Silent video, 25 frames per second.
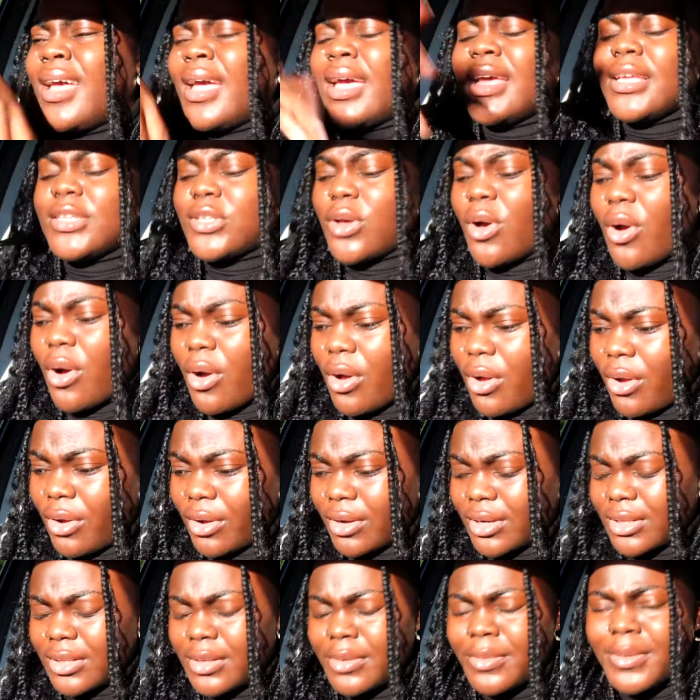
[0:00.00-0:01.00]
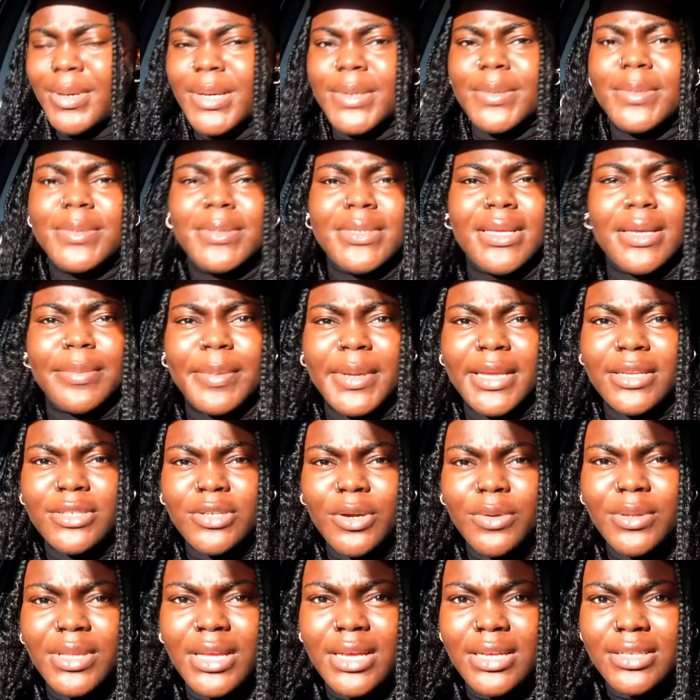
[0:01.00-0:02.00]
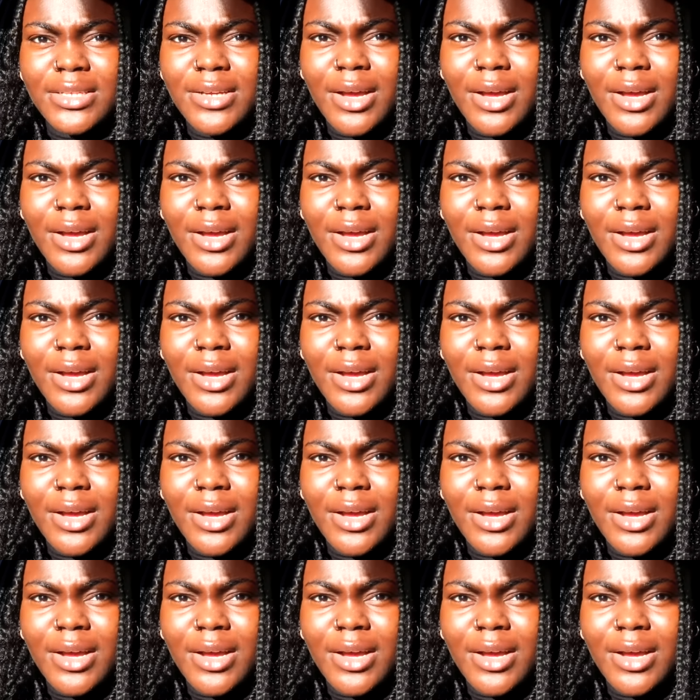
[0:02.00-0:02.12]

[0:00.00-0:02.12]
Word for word: it's hot. Why was I being told that it's